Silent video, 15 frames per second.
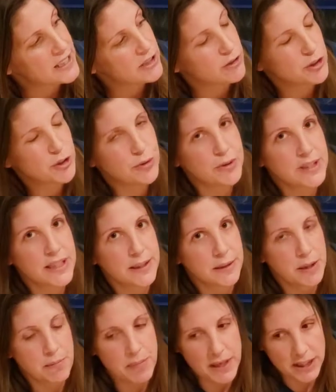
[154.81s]
So using
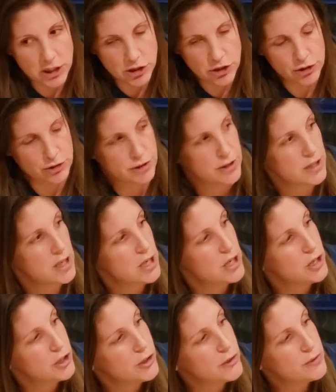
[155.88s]
the pictures,
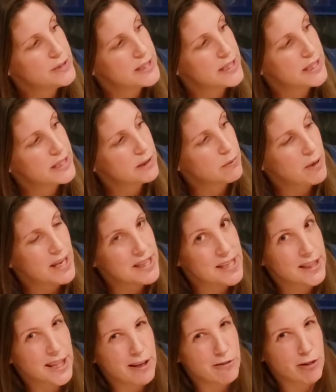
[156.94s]
using the way
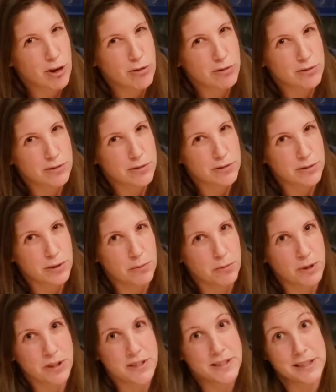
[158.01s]
that they wrote the
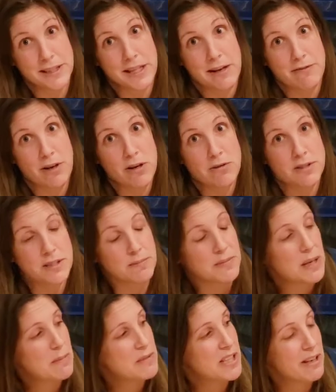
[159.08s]
words that they wrote.
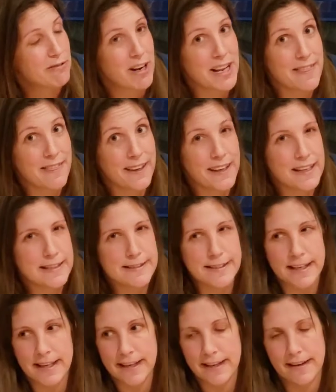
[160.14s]
Sometimes they write things
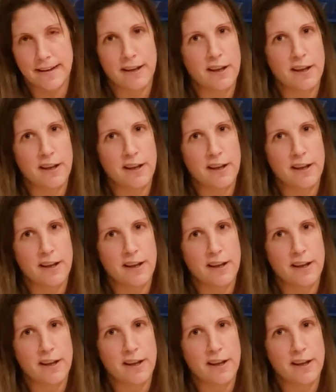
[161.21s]
in